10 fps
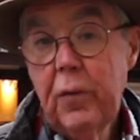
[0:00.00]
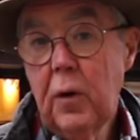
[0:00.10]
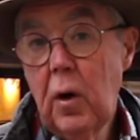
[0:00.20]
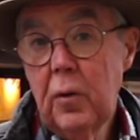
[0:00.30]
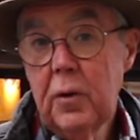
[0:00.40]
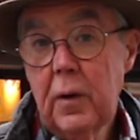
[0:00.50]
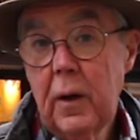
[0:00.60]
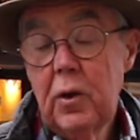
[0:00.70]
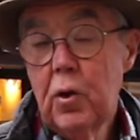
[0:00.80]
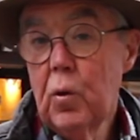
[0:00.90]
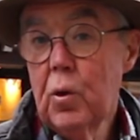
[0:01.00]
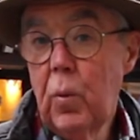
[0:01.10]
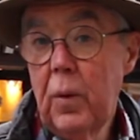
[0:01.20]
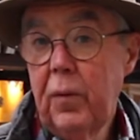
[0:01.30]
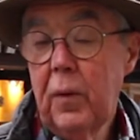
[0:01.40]
forgotten today, George
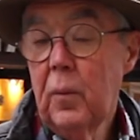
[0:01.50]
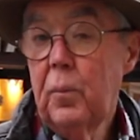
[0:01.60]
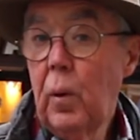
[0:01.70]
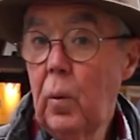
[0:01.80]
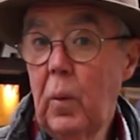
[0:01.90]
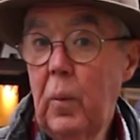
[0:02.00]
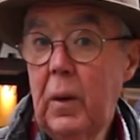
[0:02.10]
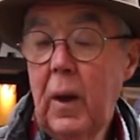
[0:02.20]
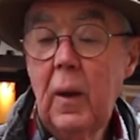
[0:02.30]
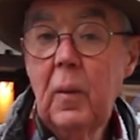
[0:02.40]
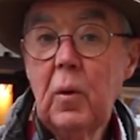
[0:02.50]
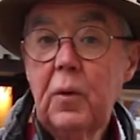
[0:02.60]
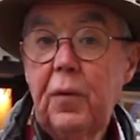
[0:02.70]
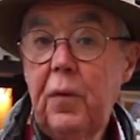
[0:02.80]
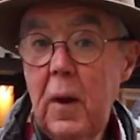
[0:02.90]
Whitefield probably became the most
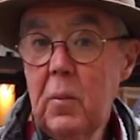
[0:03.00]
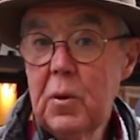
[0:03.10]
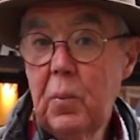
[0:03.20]
famous